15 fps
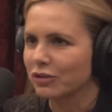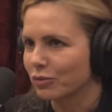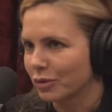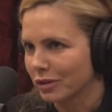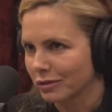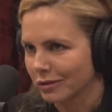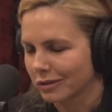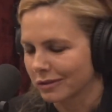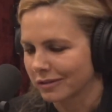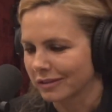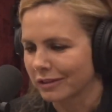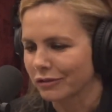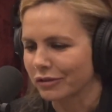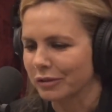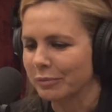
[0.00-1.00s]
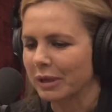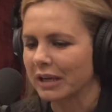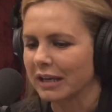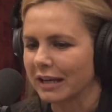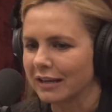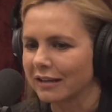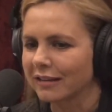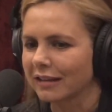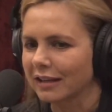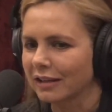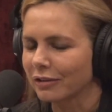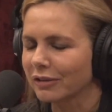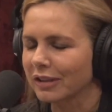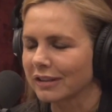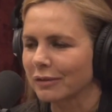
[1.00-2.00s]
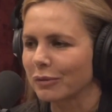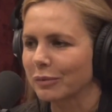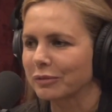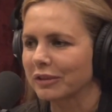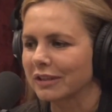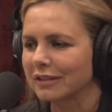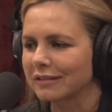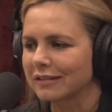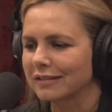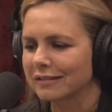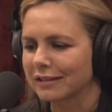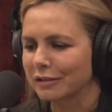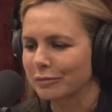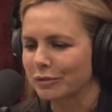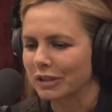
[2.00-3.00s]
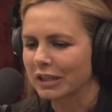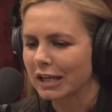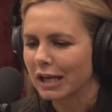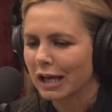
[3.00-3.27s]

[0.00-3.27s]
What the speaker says: where you could essentially buy anything. I don't think that website exists anymore.